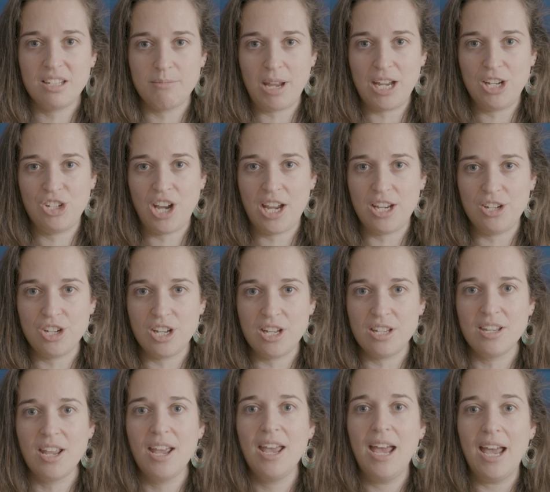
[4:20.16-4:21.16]
to make
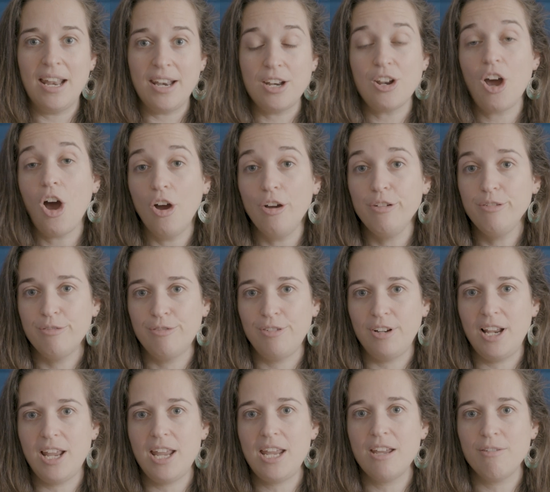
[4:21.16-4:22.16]
changes, and then
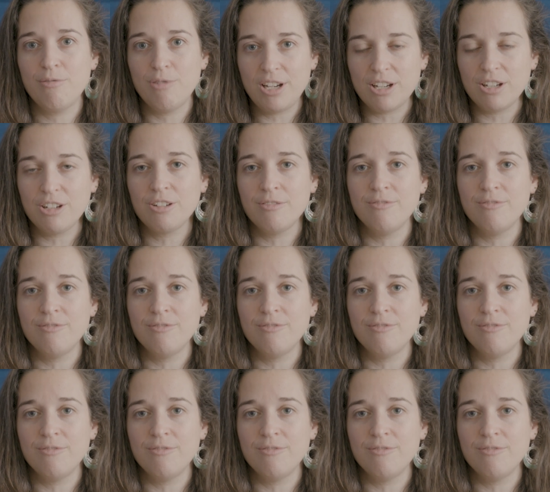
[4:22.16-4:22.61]
hopefully if we can